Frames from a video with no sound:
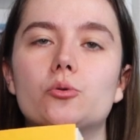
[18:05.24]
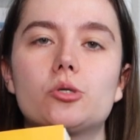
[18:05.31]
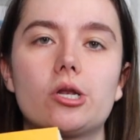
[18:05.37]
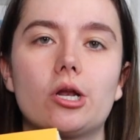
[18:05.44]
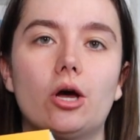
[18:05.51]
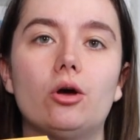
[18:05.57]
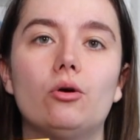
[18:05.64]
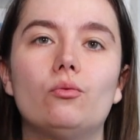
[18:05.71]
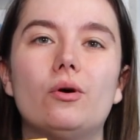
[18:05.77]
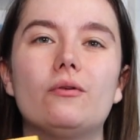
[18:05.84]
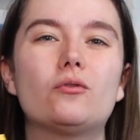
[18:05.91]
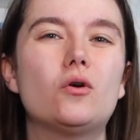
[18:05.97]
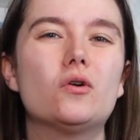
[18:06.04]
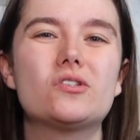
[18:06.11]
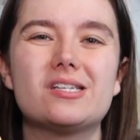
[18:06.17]
slow. Of
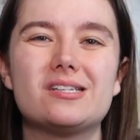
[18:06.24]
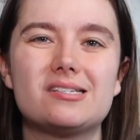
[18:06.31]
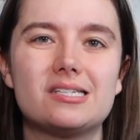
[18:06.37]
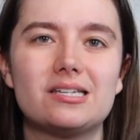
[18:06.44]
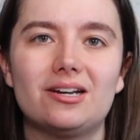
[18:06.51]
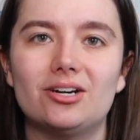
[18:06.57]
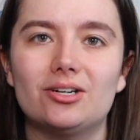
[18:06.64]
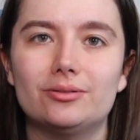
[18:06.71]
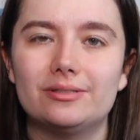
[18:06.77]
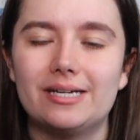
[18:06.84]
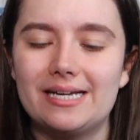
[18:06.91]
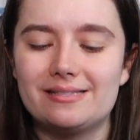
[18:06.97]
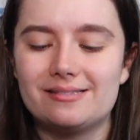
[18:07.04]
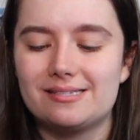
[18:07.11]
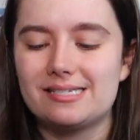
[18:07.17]
course it's slow.
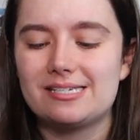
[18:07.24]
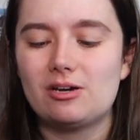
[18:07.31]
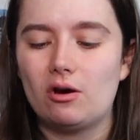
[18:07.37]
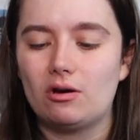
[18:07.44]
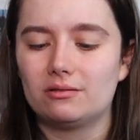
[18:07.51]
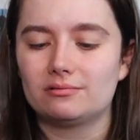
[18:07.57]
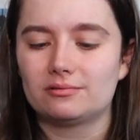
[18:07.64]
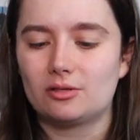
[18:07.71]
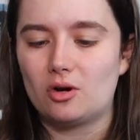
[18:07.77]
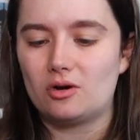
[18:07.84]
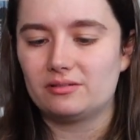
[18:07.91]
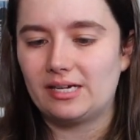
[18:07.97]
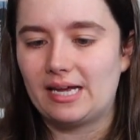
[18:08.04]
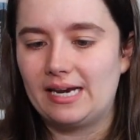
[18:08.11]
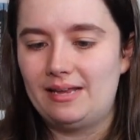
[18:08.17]
It's not
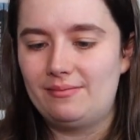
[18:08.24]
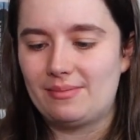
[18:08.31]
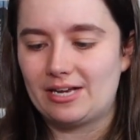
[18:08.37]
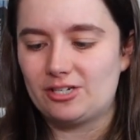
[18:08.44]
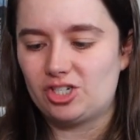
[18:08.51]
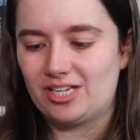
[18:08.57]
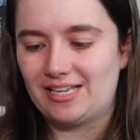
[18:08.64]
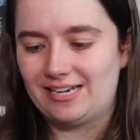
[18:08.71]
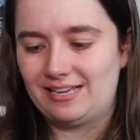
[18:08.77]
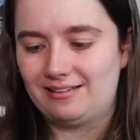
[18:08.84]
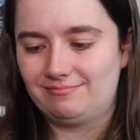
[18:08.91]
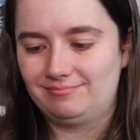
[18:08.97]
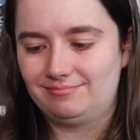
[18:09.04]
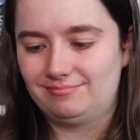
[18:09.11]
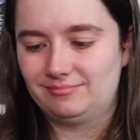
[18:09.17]
got any magic in it.
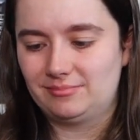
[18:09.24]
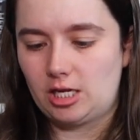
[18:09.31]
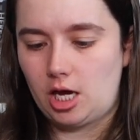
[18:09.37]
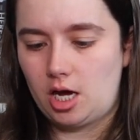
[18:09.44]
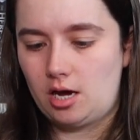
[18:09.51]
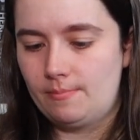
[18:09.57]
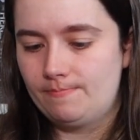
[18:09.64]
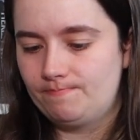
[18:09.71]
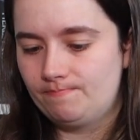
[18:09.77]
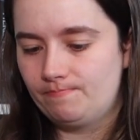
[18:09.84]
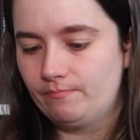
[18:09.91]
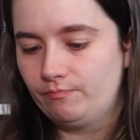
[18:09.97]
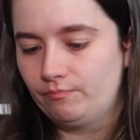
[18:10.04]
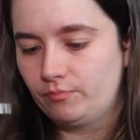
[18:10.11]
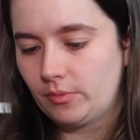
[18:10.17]
Um,
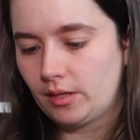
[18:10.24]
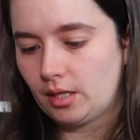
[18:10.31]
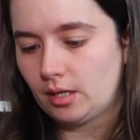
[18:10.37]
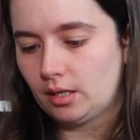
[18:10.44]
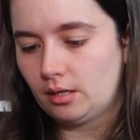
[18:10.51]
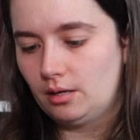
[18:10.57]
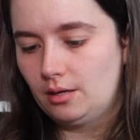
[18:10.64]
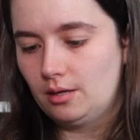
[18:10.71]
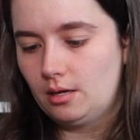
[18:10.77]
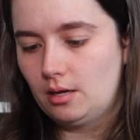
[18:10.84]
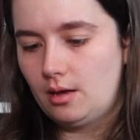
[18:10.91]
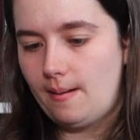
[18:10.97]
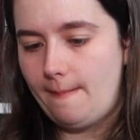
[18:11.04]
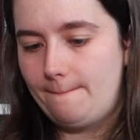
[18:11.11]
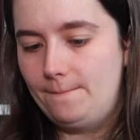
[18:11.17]

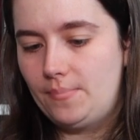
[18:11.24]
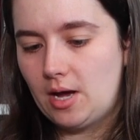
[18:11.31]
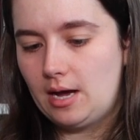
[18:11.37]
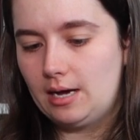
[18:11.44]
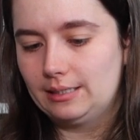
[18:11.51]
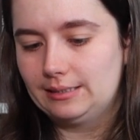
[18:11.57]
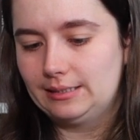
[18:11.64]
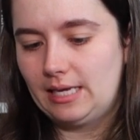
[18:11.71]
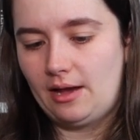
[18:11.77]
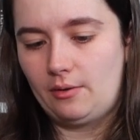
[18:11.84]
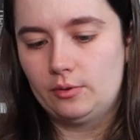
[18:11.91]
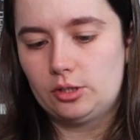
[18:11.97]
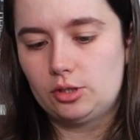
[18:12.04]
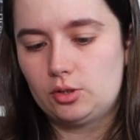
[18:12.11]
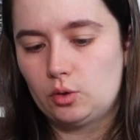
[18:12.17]
but yeah,
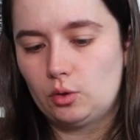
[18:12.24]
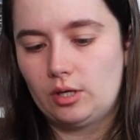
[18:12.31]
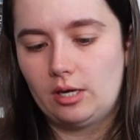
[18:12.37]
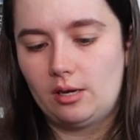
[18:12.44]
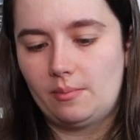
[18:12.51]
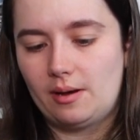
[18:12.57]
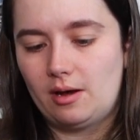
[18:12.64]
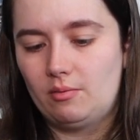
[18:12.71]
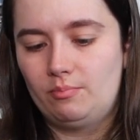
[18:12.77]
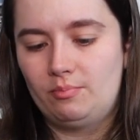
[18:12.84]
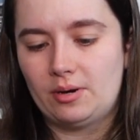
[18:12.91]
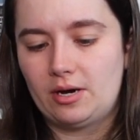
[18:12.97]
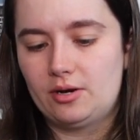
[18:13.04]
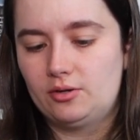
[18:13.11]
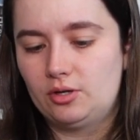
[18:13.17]
we're just talking about
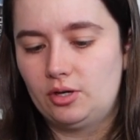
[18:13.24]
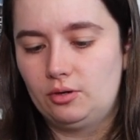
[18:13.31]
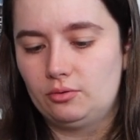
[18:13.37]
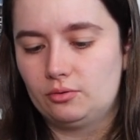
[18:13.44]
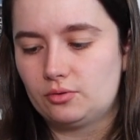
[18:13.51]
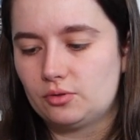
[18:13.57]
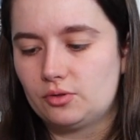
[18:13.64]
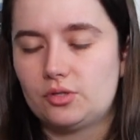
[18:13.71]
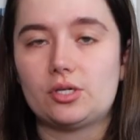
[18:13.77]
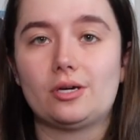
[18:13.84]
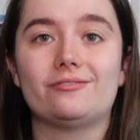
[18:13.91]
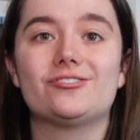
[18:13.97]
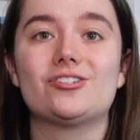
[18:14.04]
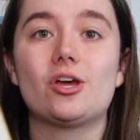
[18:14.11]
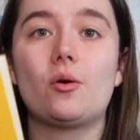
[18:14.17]
buttered noodles and
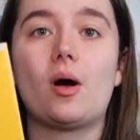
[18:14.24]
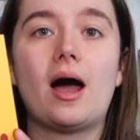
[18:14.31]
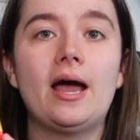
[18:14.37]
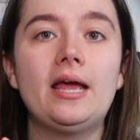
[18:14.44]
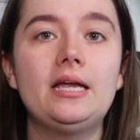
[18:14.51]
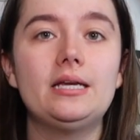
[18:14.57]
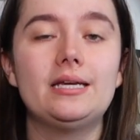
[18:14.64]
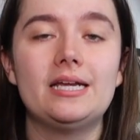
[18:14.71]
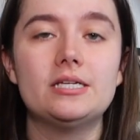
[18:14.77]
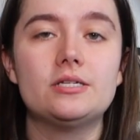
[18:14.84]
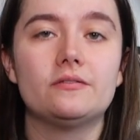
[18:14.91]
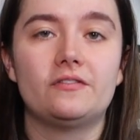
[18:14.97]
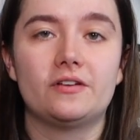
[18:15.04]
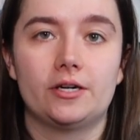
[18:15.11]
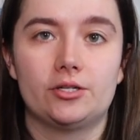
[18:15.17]
stuff. So I need
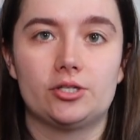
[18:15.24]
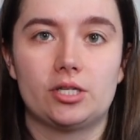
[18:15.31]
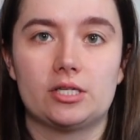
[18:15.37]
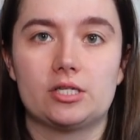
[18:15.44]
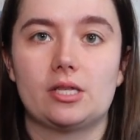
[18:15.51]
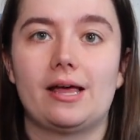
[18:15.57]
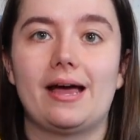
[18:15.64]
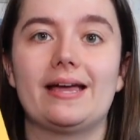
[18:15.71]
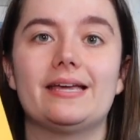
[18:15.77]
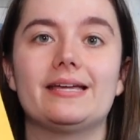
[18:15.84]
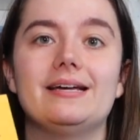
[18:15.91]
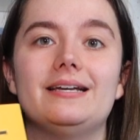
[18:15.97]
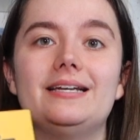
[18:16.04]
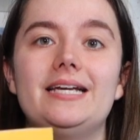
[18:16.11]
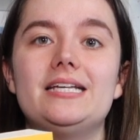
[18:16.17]
to finish this so that I can
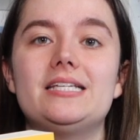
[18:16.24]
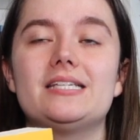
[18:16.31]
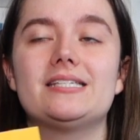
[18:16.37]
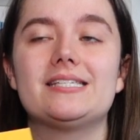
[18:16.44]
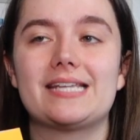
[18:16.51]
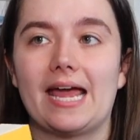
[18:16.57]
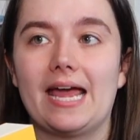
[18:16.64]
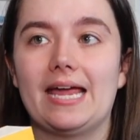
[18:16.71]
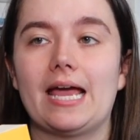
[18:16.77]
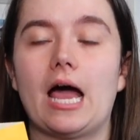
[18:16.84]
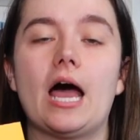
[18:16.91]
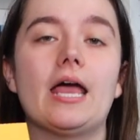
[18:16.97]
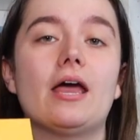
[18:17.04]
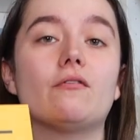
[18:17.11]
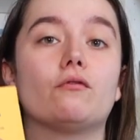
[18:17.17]
at least say
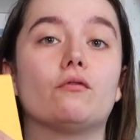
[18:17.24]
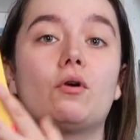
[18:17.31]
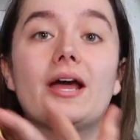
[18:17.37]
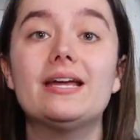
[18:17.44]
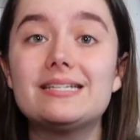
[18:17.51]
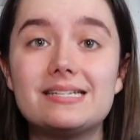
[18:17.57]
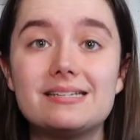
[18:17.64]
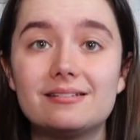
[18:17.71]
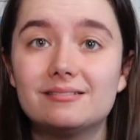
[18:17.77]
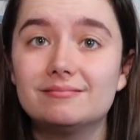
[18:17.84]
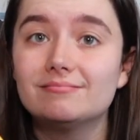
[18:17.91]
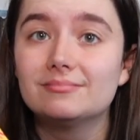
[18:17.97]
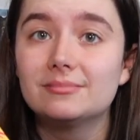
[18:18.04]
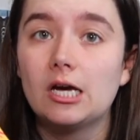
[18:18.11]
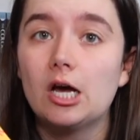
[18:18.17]
I have read
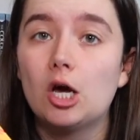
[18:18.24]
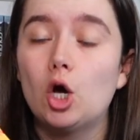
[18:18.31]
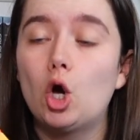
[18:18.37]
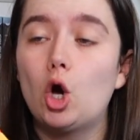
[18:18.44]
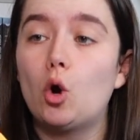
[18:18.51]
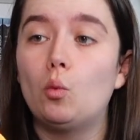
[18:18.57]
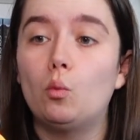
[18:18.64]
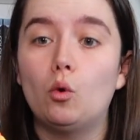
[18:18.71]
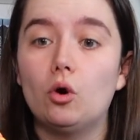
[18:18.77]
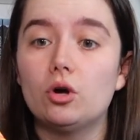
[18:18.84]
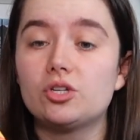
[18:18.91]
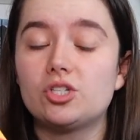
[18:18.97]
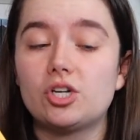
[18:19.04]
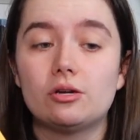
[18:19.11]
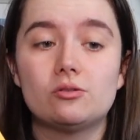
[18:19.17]
a
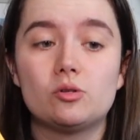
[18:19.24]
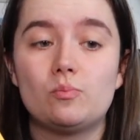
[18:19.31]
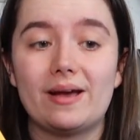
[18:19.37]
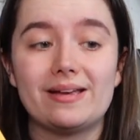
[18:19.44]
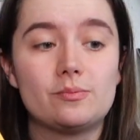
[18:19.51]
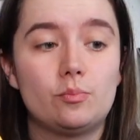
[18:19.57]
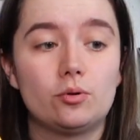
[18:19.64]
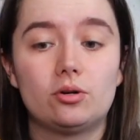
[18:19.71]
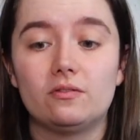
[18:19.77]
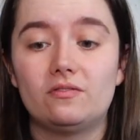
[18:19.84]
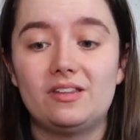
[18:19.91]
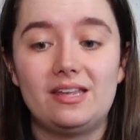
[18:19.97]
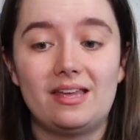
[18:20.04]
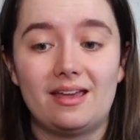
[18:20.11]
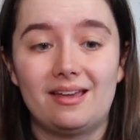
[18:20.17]
Waterstone's best book of
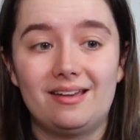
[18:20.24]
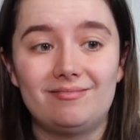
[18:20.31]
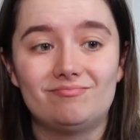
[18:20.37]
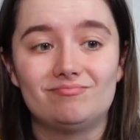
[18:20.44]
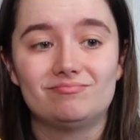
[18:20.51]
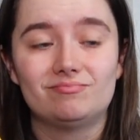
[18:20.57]
the year